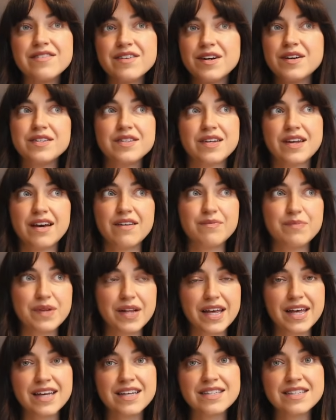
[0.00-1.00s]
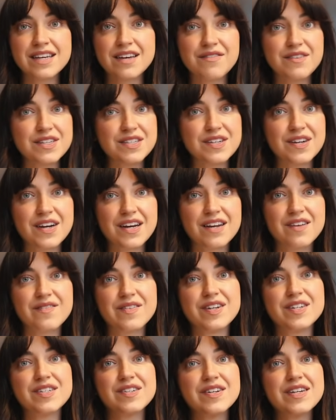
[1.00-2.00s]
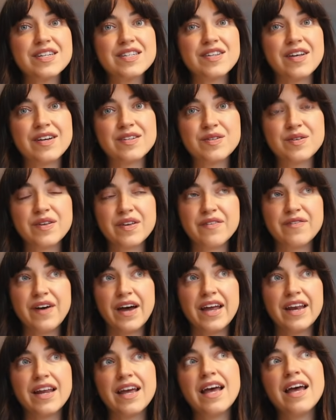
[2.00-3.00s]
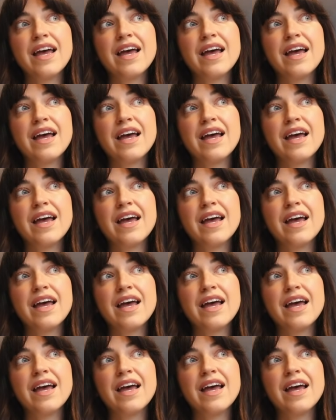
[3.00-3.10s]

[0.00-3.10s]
You're always gonna have plans if it's your anniversary, so that's really fun.